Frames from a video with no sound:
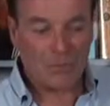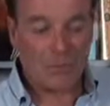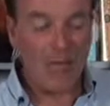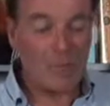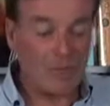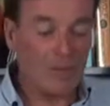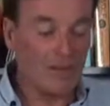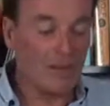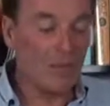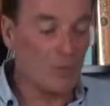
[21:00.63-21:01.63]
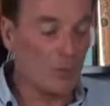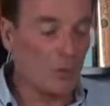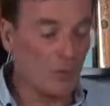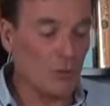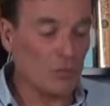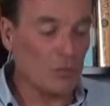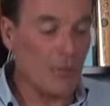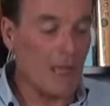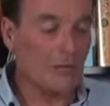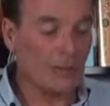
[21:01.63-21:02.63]
maybe I've probably pushed the
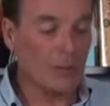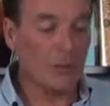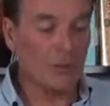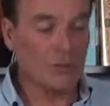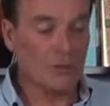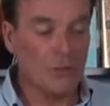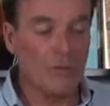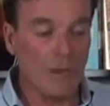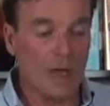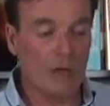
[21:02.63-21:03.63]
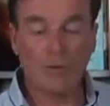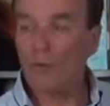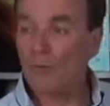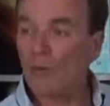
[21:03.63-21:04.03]
boundary a little bit too far with my